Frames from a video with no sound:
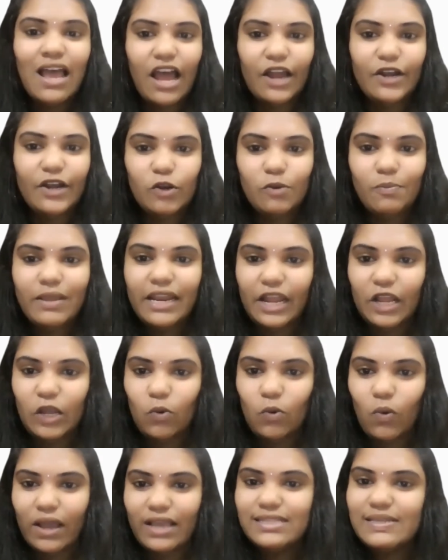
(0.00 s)
And you'll be
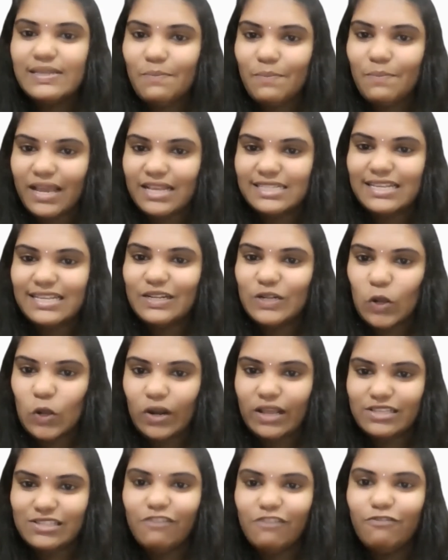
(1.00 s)
required some basic
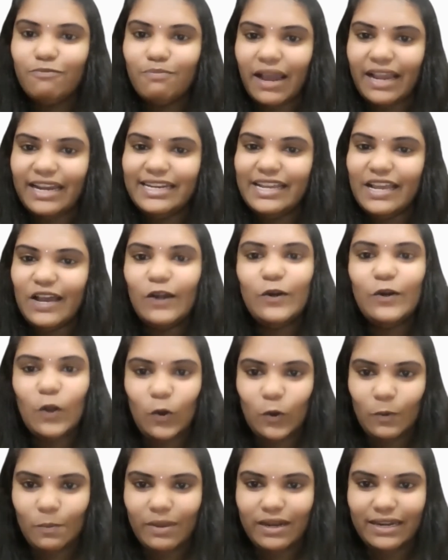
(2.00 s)
knowledge of MindAR
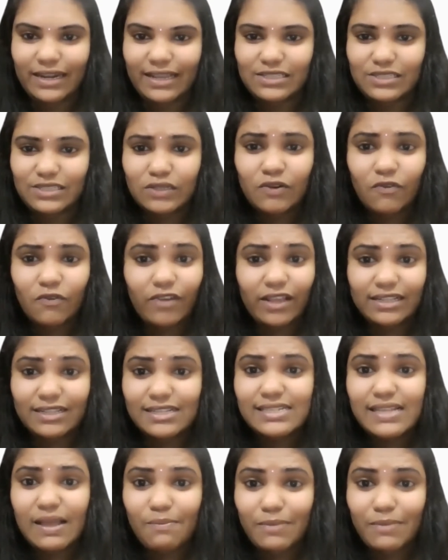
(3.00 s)
documentation, where
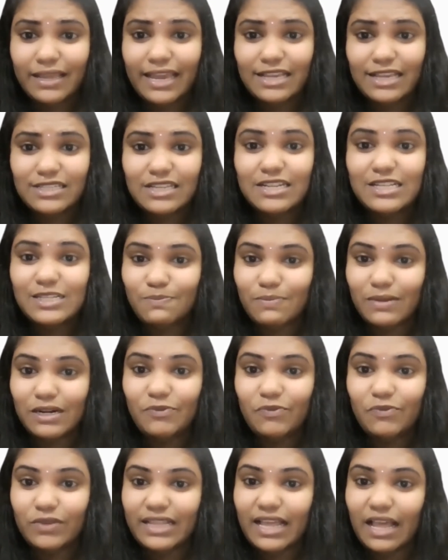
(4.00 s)
this application is
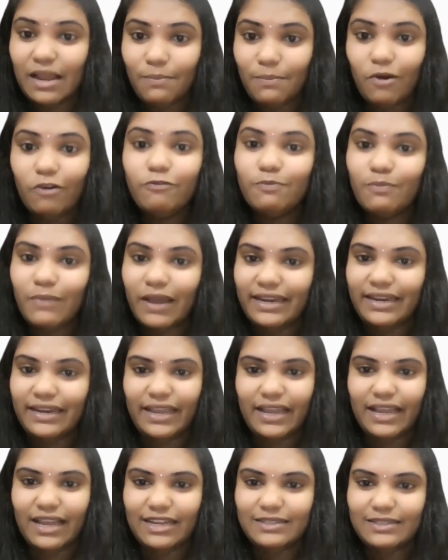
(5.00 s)
built with the help of
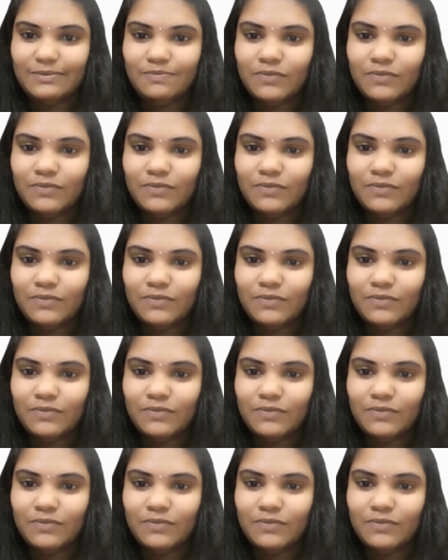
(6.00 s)
MindAR.